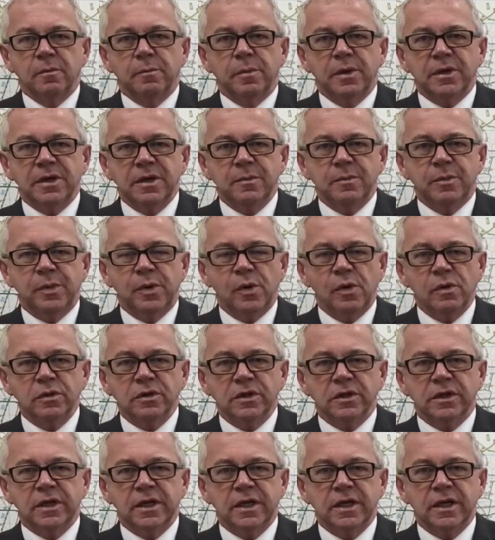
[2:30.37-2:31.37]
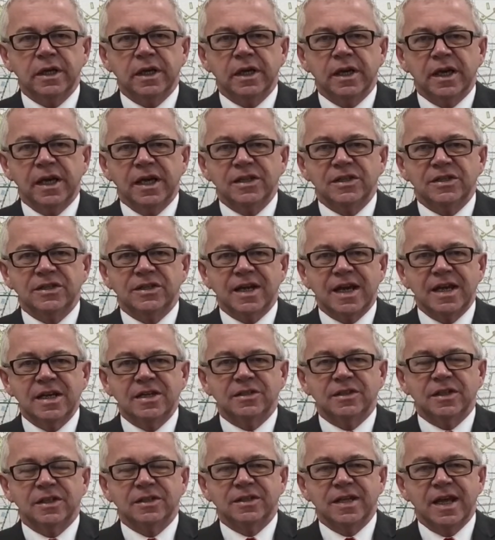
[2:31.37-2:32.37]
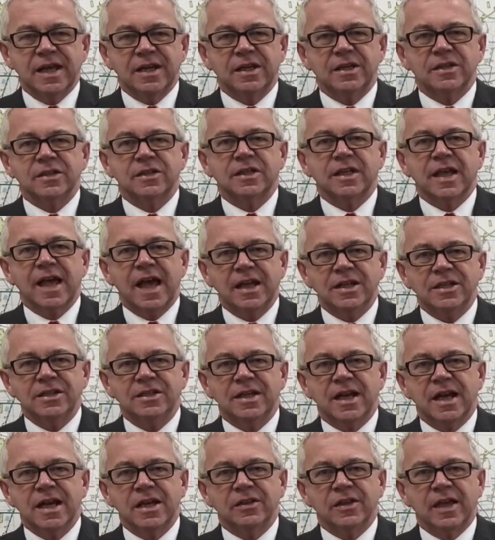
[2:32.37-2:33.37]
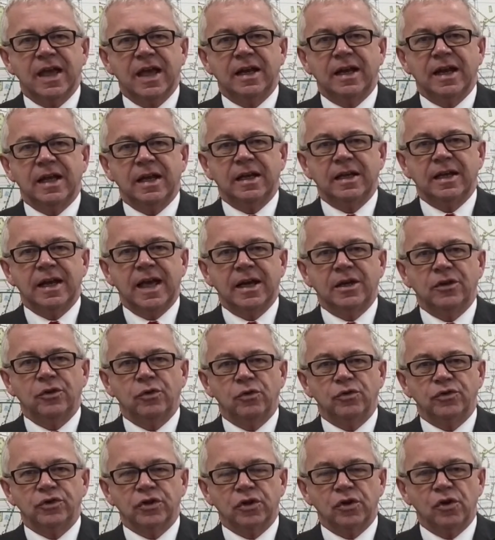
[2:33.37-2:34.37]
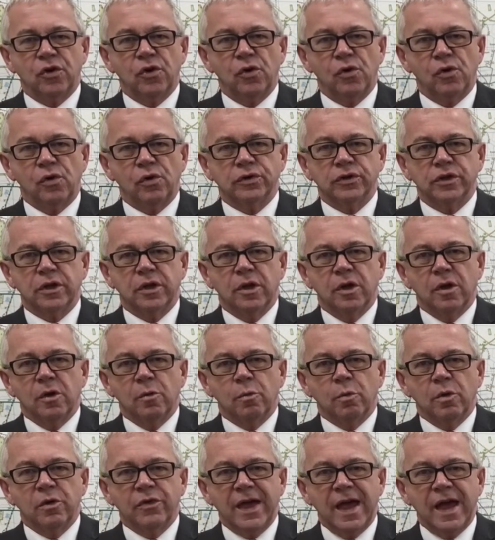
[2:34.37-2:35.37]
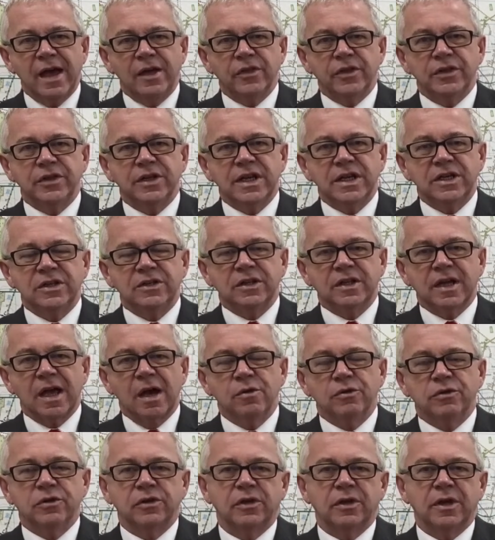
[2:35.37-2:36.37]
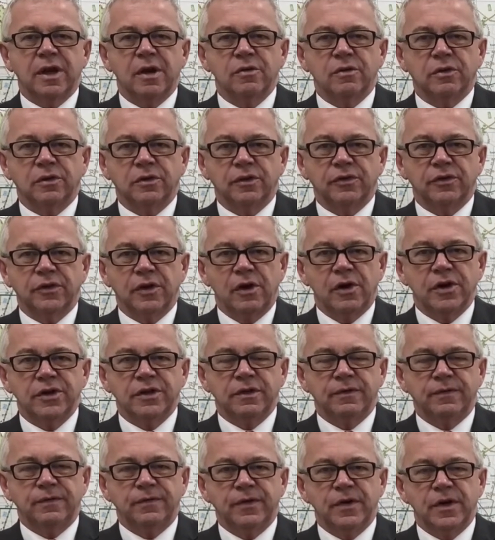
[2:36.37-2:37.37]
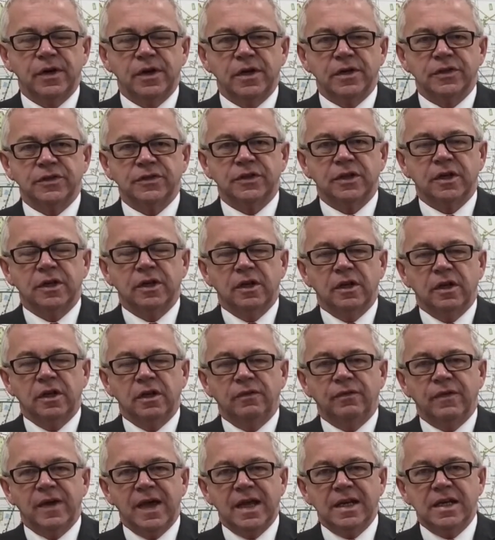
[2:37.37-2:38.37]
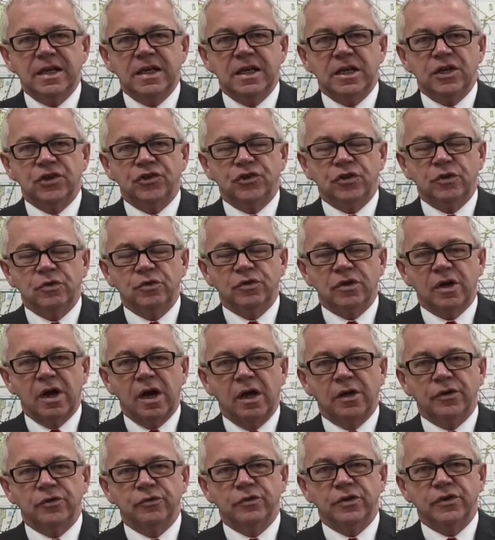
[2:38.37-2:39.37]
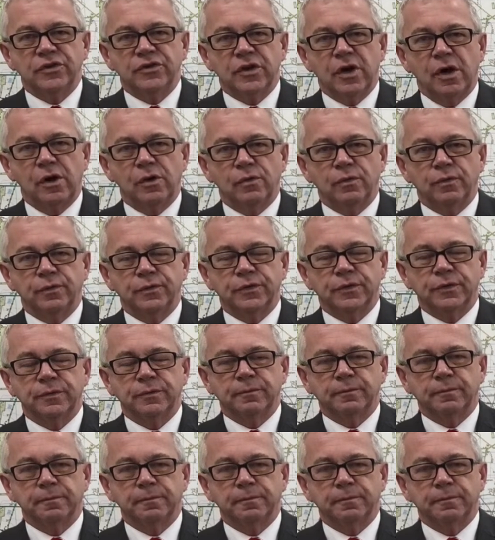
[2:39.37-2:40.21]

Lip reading: but importantly it states that tenants can take their landlord to court without the need to go to the local authority first if any issues are unresolved.